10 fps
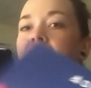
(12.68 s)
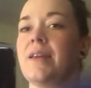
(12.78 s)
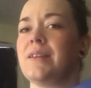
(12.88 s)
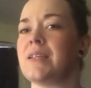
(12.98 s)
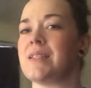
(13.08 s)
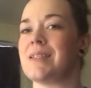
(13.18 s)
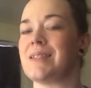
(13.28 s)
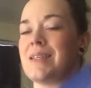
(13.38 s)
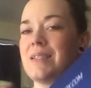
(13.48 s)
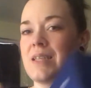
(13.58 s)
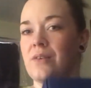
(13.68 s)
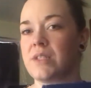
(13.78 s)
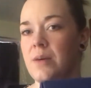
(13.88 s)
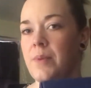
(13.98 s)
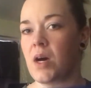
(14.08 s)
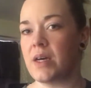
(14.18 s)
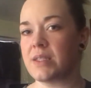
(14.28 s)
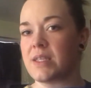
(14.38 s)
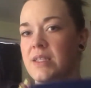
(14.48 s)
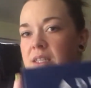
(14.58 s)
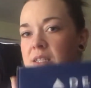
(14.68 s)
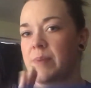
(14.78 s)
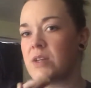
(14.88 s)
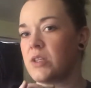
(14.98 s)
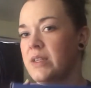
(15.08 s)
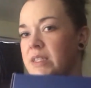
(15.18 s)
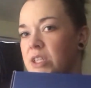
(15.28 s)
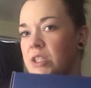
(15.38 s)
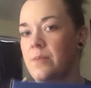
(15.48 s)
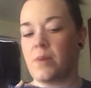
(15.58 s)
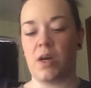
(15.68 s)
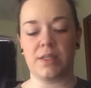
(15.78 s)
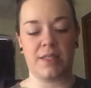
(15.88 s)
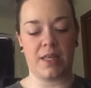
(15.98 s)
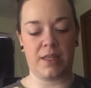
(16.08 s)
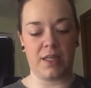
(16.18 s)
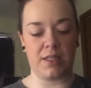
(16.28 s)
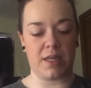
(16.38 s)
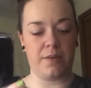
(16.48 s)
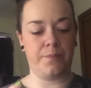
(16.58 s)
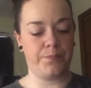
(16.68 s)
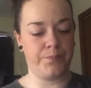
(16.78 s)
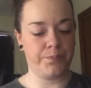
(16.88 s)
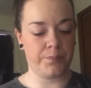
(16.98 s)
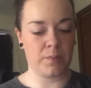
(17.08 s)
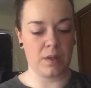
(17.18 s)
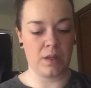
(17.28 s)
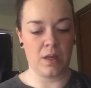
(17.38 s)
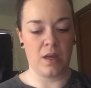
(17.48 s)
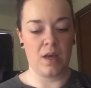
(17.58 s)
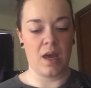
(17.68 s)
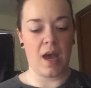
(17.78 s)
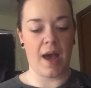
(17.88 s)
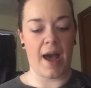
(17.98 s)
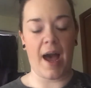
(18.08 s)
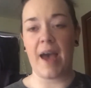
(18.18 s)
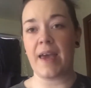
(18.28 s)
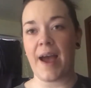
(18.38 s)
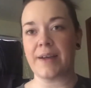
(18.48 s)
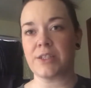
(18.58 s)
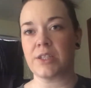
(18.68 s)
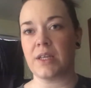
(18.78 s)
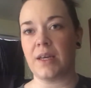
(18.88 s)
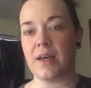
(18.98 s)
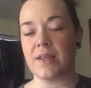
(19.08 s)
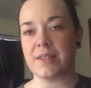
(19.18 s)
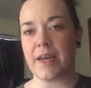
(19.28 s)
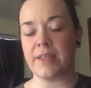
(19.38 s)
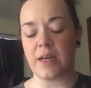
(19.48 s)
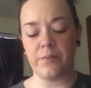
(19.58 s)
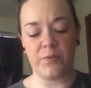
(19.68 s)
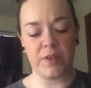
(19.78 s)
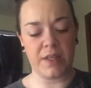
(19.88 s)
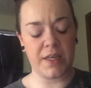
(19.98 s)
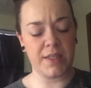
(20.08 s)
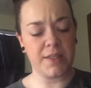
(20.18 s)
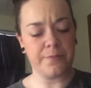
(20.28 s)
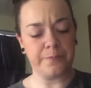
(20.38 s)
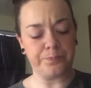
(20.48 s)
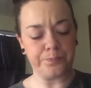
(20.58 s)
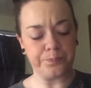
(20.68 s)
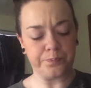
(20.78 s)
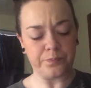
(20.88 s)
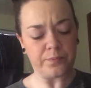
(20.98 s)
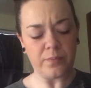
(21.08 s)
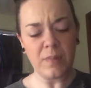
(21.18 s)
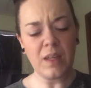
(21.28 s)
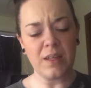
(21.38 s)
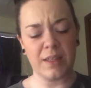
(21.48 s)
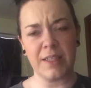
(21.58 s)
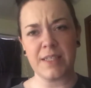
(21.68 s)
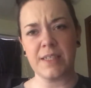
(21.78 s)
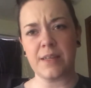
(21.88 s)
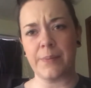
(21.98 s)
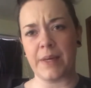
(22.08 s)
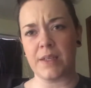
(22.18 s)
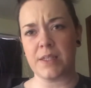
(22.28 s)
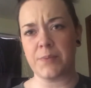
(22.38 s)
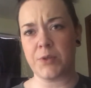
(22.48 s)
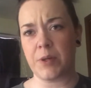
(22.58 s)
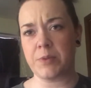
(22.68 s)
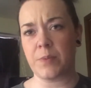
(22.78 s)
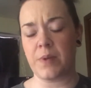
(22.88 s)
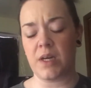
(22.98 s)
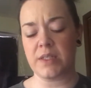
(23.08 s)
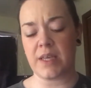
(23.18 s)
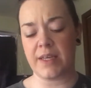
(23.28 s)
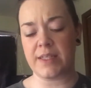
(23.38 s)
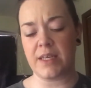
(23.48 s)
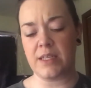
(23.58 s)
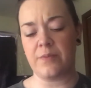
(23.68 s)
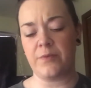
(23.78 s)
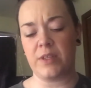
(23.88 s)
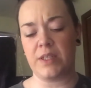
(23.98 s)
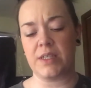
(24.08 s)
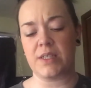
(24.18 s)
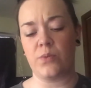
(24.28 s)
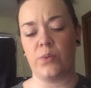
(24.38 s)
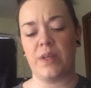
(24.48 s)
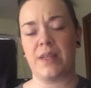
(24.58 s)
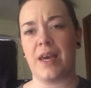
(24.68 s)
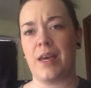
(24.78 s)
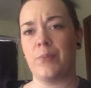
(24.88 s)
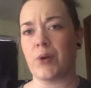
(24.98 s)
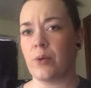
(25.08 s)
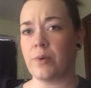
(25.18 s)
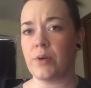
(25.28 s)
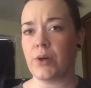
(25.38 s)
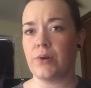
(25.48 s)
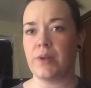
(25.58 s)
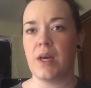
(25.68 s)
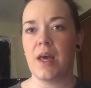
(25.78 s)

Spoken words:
And this is the Delta box. It's a special edition box that they did. I actually signed up for this. This is a mail subscription box. I signed up for this with a promo code.